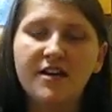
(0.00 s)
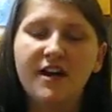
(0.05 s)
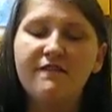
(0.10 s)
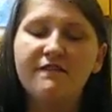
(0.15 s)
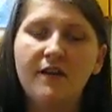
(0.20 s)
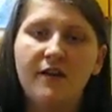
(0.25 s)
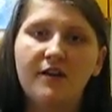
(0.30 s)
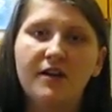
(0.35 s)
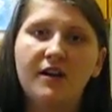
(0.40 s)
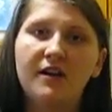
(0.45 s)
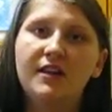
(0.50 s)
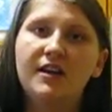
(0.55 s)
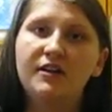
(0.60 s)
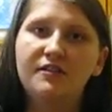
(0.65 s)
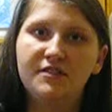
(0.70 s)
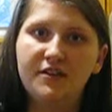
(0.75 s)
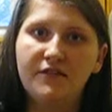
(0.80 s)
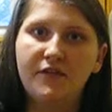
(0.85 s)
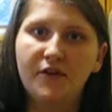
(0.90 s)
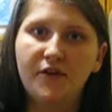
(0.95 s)
I found it a
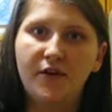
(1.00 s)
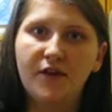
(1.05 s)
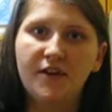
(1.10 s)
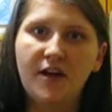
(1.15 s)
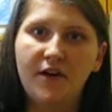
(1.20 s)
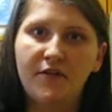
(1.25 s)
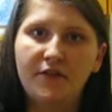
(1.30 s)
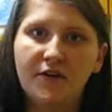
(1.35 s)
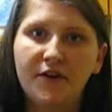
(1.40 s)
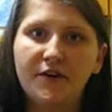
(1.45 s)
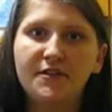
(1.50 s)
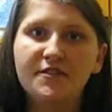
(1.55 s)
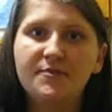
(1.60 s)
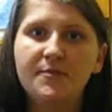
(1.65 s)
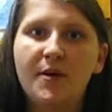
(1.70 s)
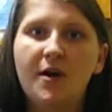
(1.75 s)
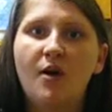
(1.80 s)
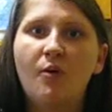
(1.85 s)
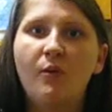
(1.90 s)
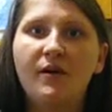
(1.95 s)
little difficult at first,
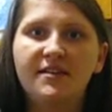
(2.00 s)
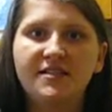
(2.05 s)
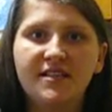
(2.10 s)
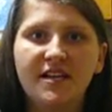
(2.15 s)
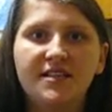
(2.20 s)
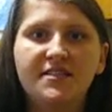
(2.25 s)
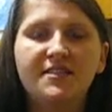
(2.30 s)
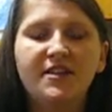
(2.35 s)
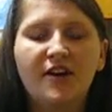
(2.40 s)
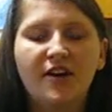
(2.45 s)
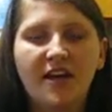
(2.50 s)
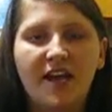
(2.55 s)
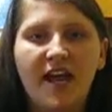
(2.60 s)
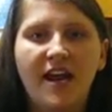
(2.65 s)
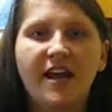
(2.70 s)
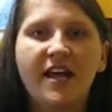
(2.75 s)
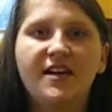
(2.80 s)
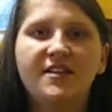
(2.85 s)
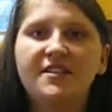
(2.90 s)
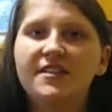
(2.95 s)
but once I started
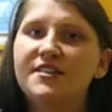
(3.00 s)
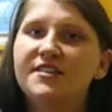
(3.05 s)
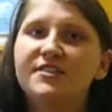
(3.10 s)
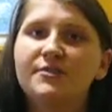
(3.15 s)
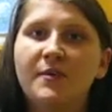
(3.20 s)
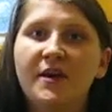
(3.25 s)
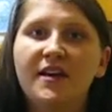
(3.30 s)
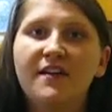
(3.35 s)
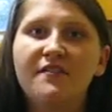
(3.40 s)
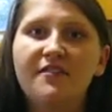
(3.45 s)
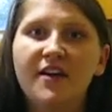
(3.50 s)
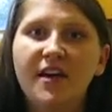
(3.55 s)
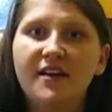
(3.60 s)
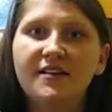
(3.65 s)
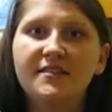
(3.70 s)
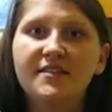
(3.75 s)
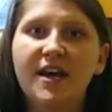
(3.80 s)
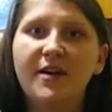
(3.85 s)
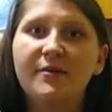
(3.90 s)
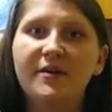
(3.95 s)
getting into the swing of
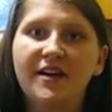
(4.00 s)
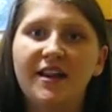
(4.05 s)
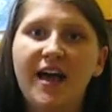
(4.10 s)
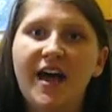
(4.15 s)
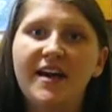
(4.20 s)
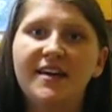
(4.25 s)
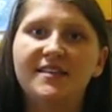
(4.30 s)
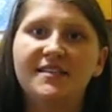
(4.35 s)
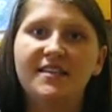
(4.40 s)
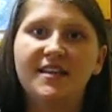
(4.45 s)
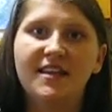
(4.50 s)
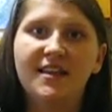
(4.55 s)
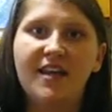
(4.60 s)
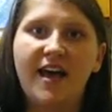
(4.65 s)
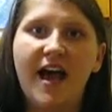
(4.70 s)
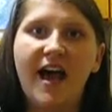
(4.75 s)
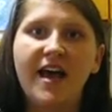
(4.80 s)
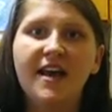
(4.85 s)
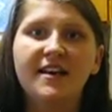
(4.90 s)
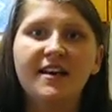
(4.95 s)
things, I realized
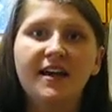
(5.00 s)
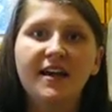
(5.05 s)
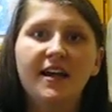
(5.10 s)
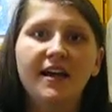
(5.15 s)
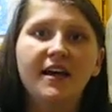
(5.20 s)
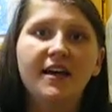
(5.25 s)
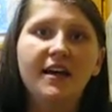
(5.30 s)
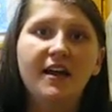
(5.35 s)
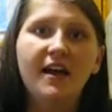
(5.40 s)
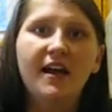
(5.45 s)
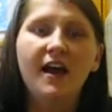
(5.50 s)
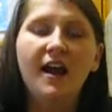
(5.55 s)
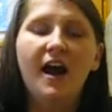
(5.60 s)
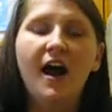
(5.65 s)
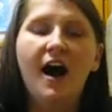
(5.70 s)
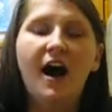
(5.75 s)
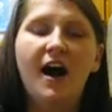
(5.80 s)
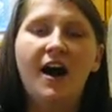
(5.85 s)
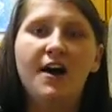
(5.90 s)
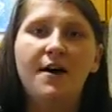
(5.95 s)
that
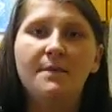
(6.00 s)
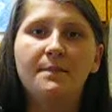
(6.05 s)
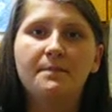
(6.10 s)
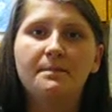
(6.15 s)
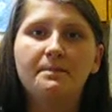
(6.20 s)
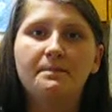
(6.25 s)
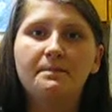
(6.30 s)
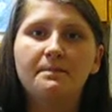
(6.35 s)
um,